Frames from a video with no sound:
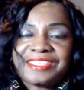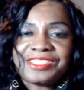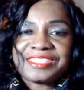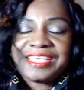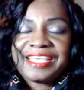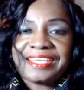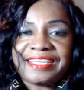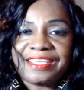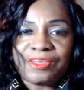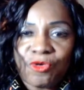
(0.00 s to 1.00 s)
can't
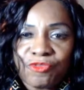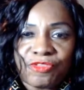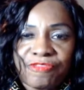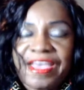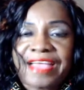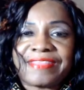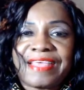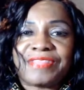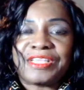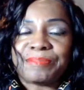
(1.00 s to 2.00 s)
get over the fact
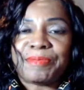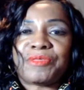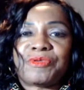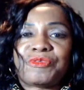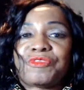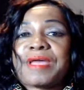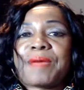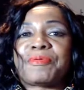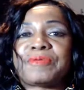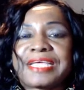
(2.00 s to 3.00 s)
that these mothers are
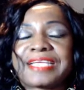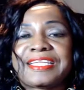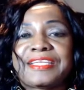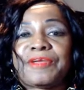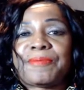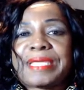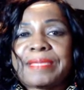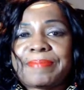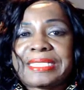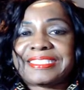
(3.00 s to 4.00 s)
not protecting their
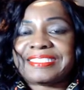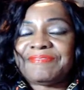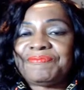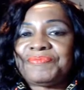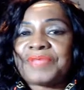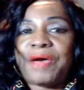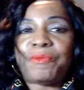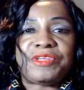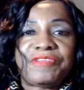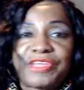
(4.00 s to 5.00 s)
babies. I
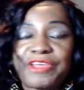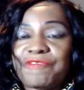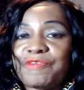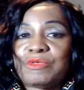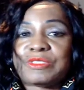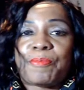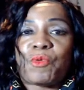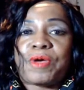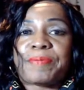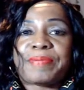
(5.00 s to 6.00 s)
wouldn't even care if it was a
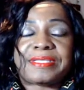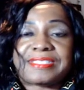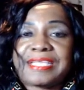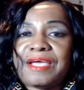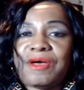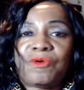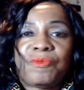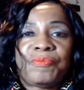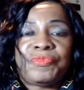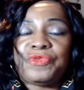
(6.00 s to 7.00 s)
boy, because now
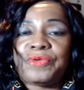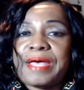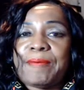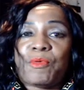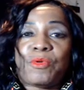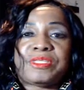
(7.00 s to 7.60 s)
you got boys